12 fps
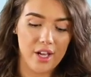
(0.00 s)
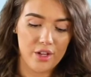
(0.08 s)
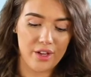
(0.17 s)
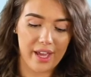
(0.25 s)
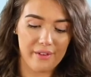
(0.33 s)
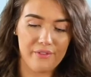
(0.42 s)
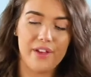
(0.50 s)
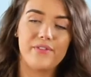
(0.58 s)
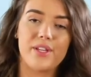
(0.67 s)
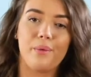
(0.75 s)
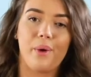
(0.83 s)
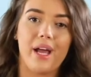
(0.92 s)
You get
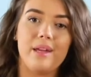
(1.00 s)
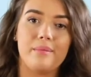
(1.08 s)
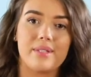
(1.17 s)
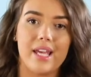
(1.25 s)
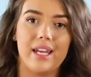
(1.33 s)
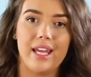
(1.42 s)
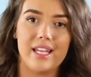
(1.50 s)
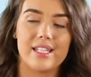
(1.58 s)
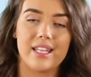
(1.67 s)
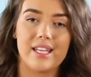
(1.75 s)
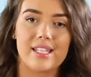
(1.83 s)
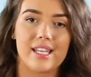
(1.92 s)
50 wipes in each
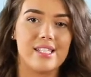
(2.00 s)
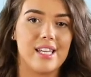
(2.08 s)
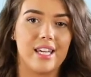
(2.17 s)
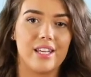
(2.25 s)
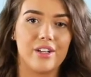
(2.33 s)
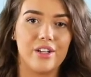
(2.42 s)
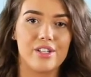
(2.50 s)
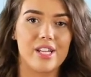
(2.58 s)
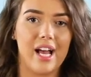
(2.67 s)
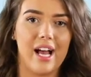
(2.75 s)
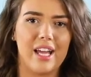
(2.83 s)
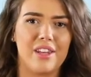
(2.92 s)
of these containers
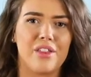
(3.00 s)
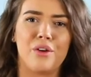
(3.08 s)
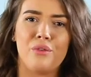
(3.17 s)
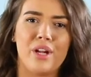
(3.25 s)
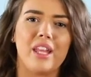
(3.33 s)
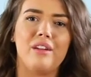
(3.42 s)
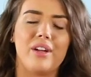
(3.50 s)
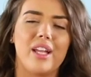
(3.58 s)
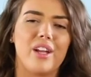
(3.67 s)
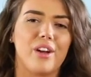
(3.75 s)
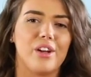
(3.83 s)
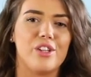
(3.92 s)
and they're really really
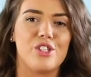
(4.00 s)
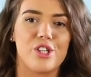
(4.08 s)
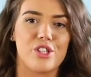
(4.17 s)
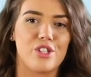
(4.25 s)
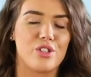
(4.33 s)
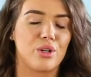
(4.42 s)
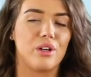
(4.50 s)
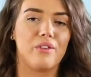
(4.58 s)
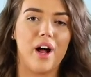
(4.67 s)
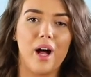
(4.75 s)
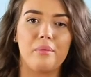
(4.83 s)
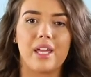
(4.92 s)
good just to sort of
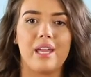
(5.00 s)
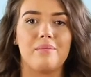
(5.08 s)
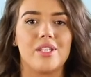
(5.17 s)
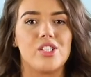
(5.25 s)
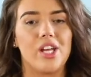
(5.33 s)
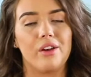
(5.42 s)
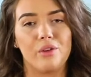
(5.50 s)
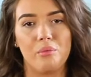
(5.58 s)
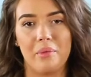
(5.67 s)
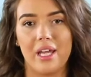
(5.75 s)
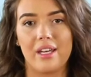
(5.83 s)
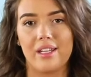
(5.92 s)
upkeep the general
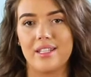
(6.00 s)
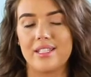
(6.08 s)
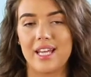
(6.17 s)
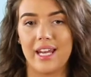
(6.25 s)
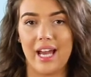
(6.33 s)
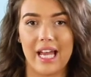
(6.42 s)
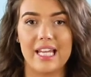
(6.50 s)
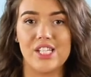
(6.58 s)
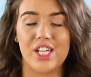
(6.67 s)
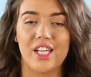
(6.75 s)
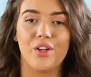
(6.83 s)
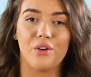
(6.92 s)
maintenance and
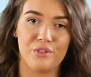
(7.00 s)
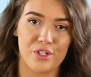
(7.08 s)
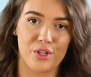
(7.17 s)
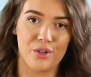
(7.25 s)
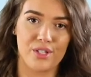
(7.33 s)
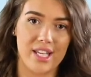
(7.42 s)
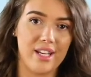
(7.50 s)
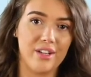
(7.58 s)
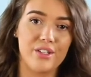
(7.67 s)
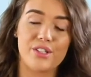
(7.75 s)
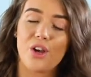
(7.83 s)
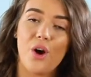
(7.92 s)
hygiene of your dog's ears